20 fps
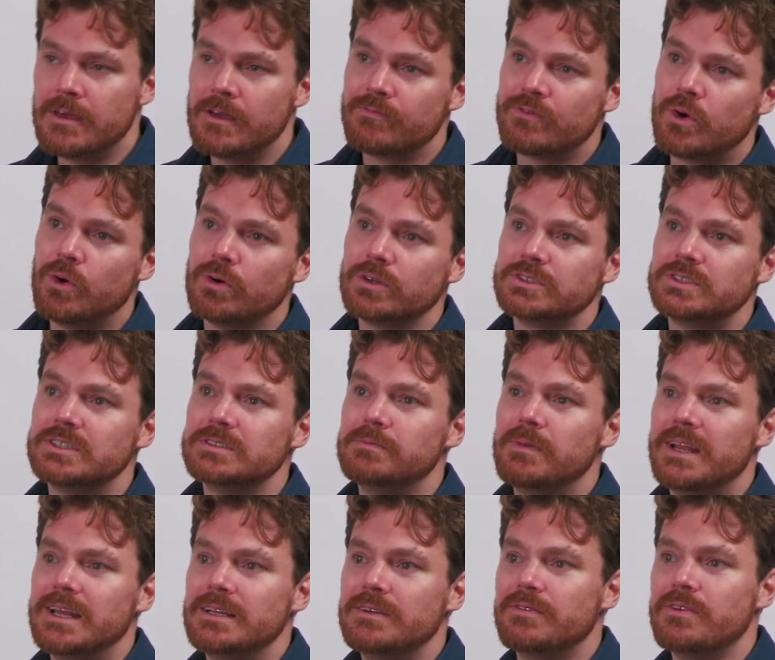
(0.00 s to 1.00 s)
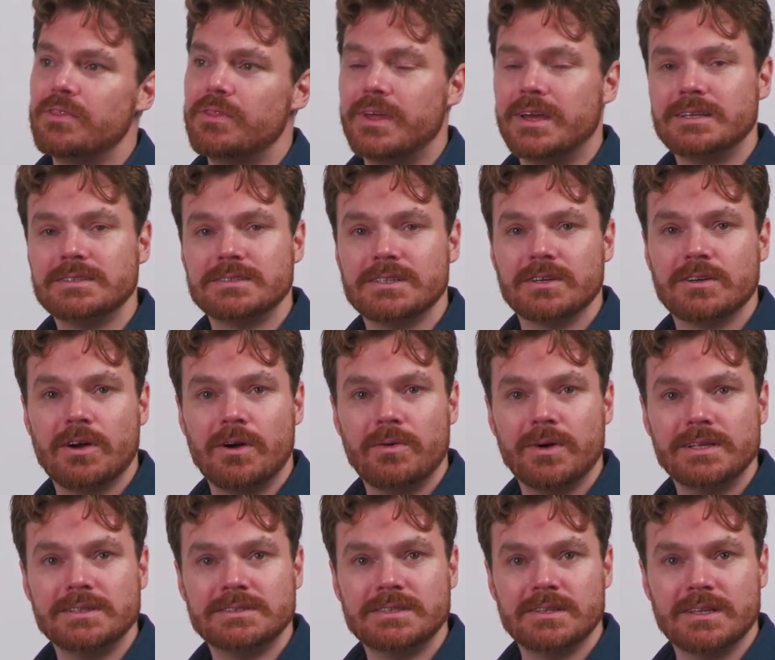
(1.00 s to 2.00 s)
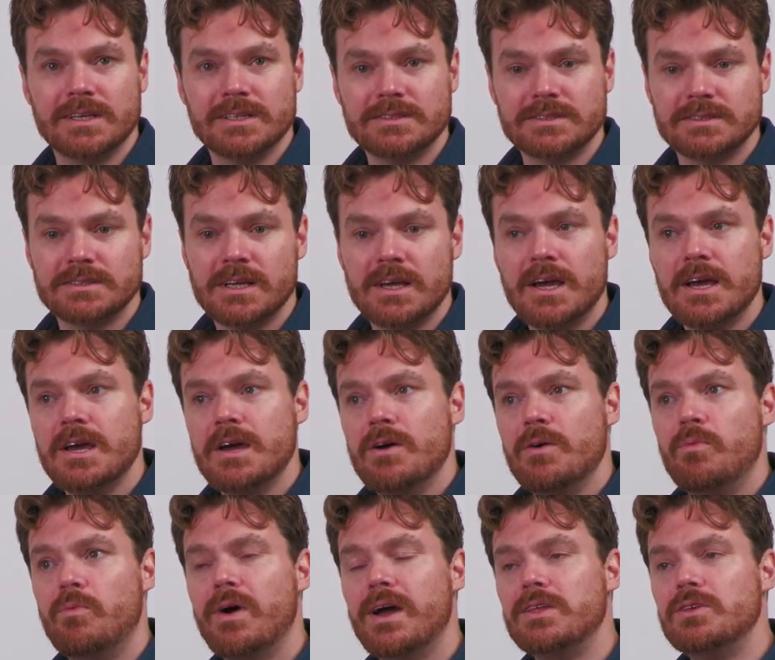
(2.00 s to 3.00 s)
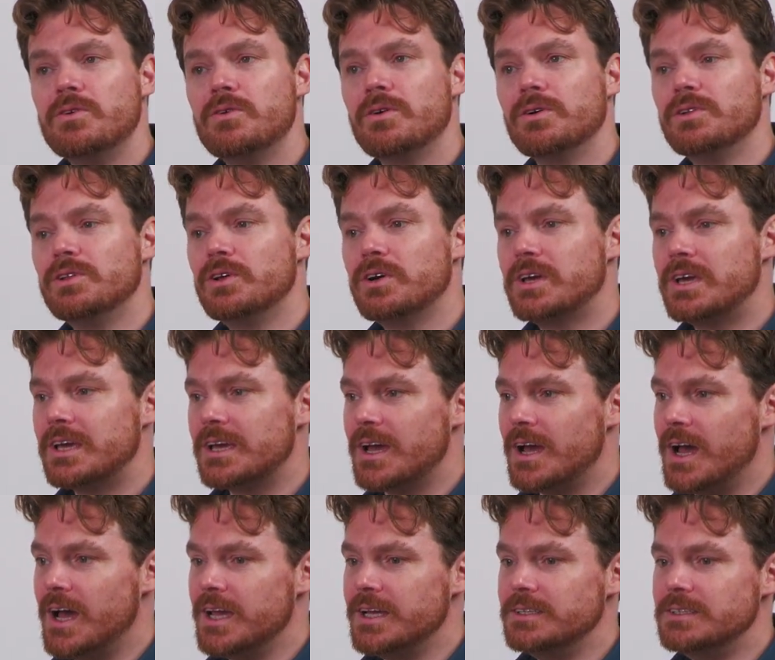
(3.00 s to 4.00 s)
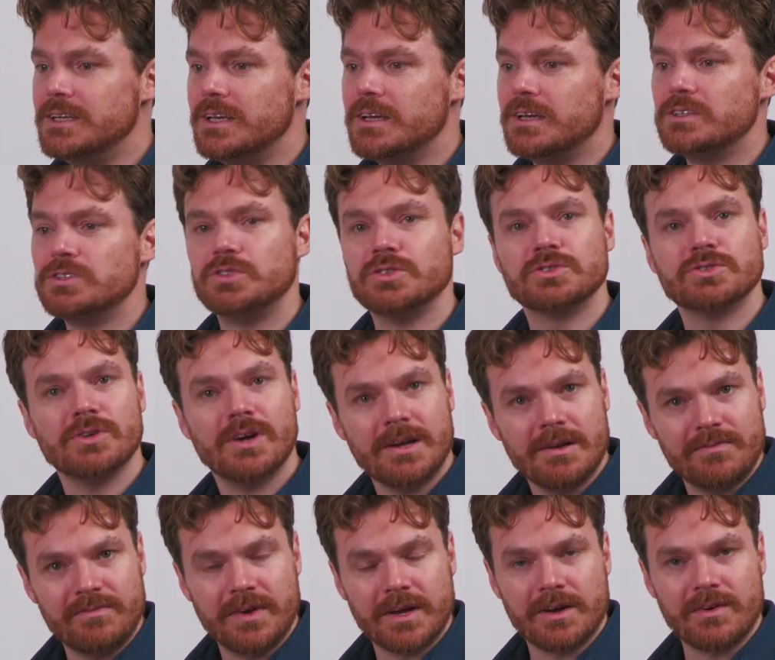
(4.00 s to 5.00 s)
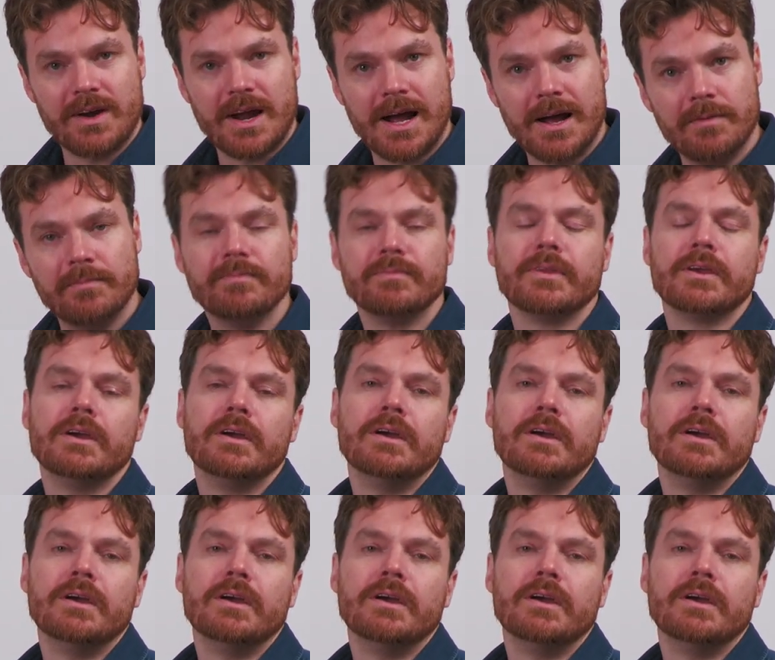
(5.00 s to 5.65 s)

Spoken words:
Of course, there's many different things that go into this. When you're looking at ideas, you're trying to figure out,